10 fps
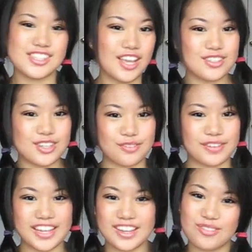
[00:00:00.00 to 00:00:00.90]
So
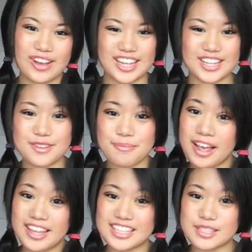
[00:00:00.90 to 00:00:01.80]
Toffee, where can you
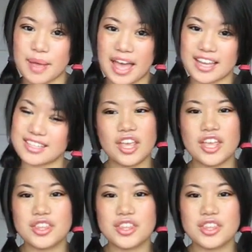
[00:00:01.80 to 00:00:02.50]
buy these bags?